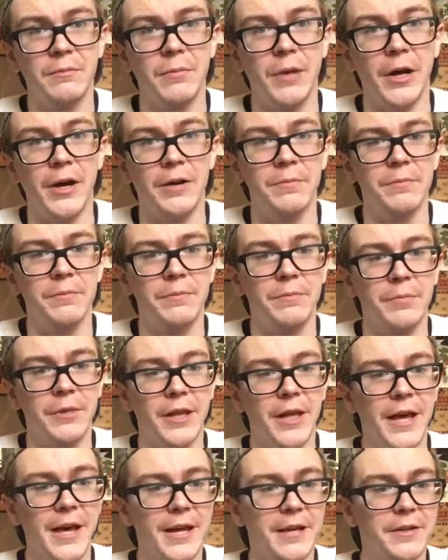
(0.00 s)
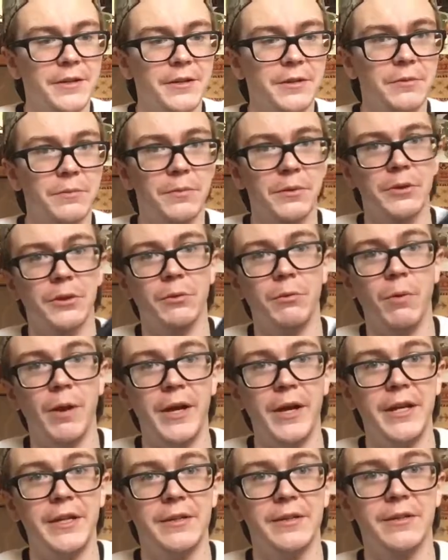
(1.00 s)
Bottom black with the
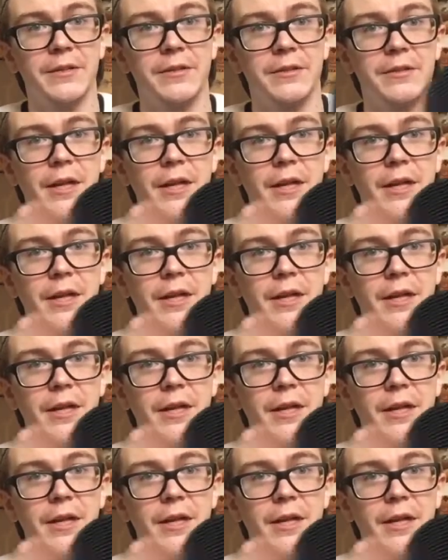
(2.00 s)
white.